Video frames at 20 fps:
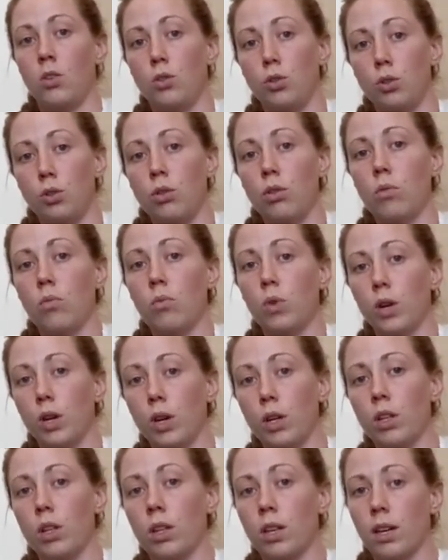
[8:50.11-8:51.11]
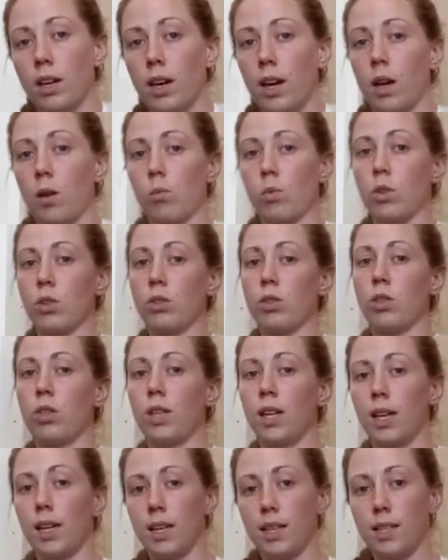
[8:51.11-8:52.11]
Do the work, and once
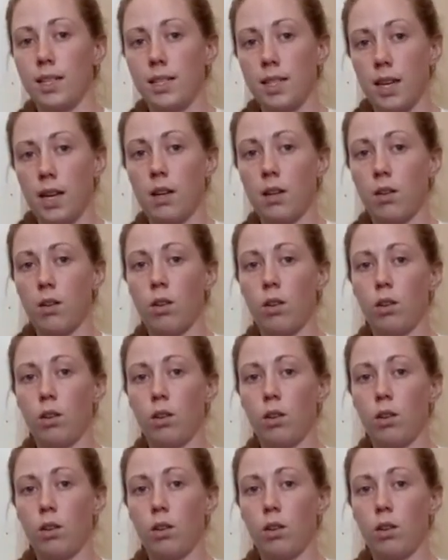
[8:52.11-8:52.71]
you can get down